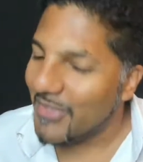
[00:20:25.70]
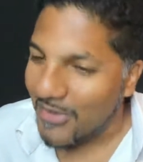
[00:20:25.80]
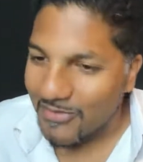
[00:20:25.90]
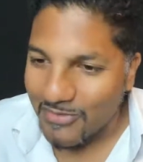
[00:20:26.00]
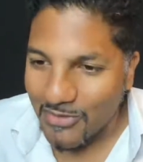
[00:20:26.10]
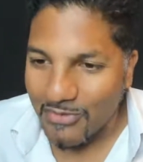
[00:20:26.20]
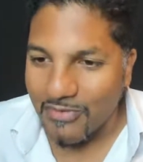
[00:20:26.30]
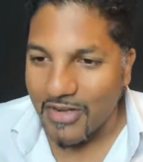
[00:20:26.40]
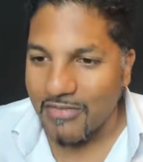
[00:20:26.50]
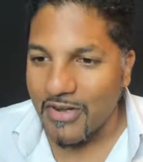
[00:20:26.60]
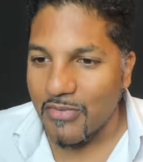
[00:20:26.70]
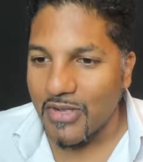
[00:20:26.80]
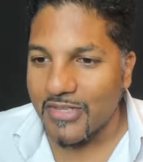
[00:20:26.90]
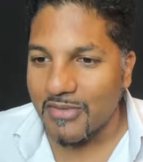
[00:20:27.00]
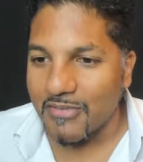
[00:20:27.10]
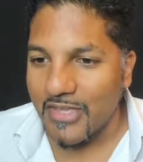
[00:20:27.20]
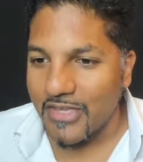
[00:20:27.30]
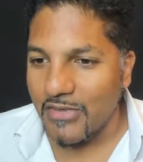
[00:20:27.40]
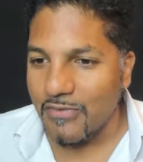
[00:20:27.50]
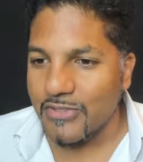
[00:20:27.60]
you're very, very welcome.
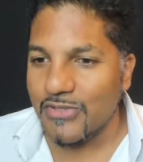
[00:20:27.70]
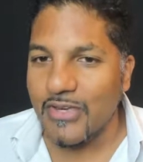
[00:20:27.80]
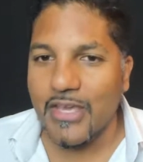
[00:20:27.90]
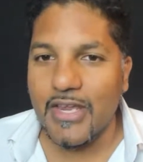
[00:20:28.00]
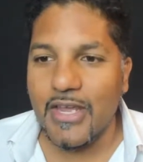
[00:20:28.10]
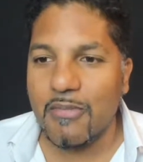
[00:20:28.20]
Thank you for tuning in.